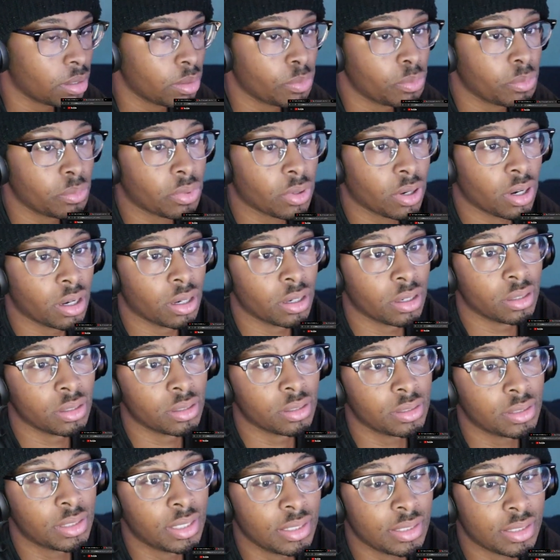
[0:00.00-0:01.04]
Bruh,
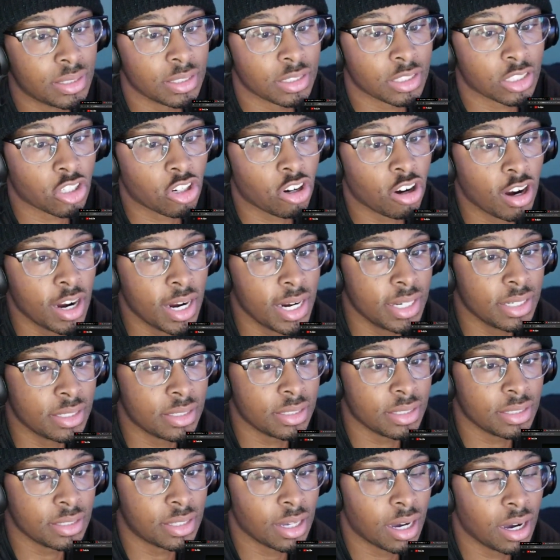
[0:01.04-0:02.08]
this is
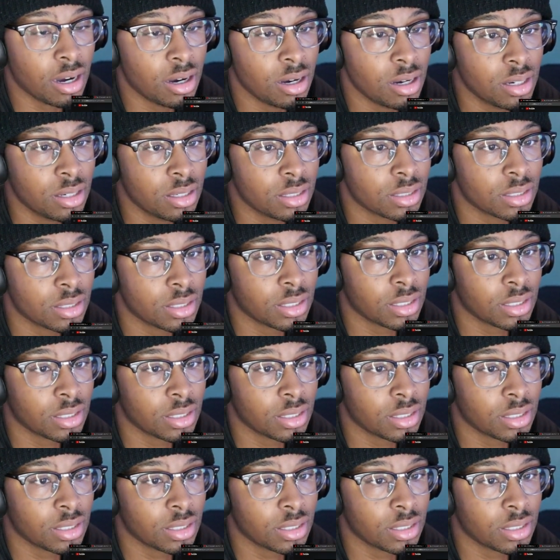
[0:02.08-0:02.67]
crazy, dog.